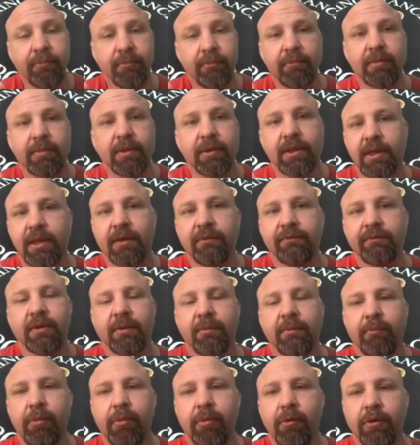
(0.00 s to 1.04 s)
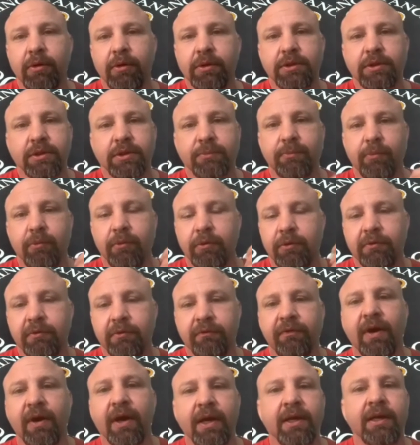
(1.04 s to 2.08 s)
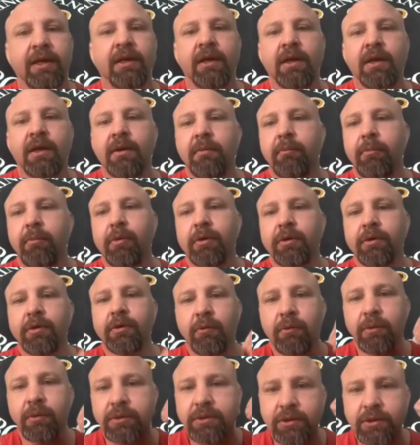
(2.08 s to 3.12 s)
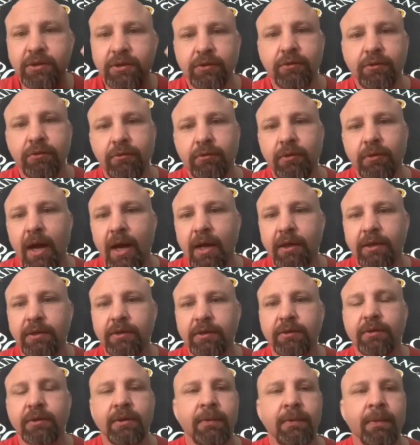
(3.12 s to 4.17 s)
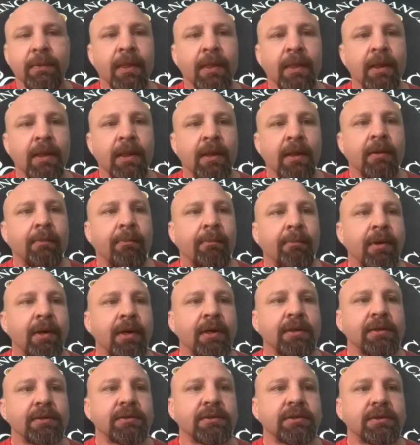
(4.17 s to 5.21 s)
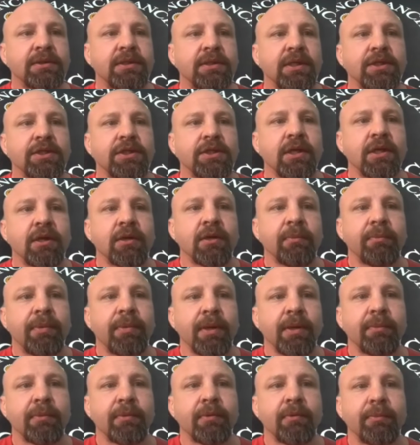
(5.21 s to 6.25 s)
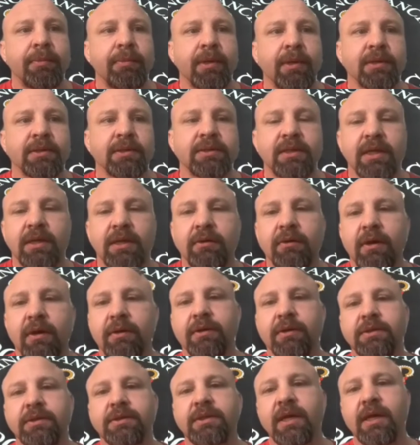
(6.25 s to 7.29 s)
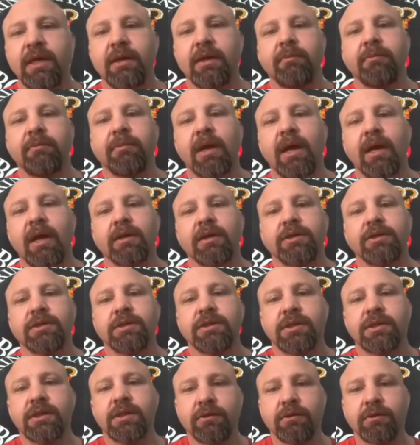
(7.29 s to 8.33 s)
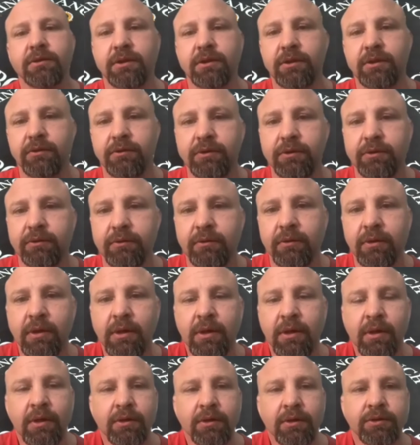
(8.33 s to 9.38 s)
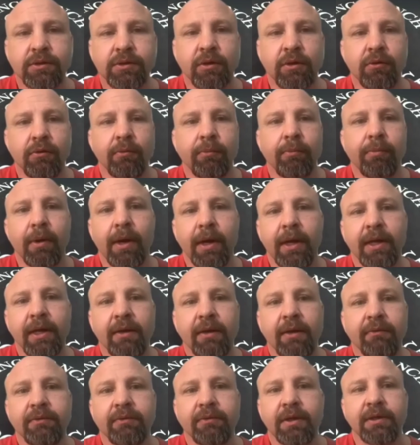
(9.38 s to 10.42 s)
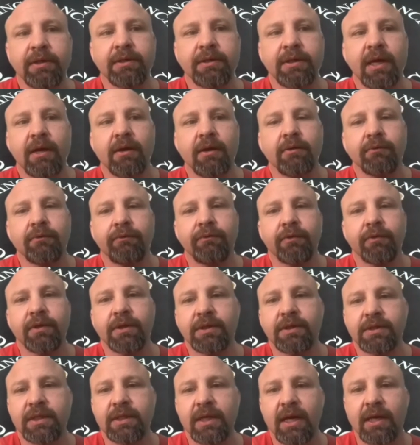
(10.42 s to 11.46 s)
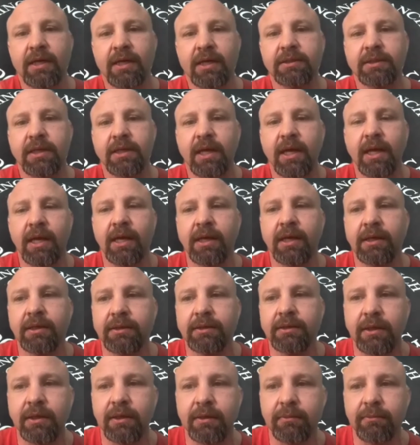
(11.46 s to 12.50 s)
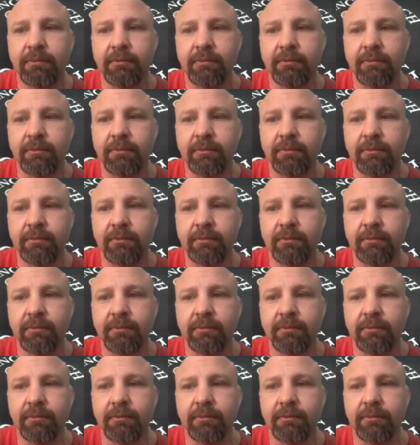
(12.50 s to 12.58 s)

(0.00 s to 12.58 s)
gifted, born, just born to fight, born to know what to do, how to do it. But teaching other people because they don't have the same knowledge and skills that you do. So breaking everything down for these guys and um,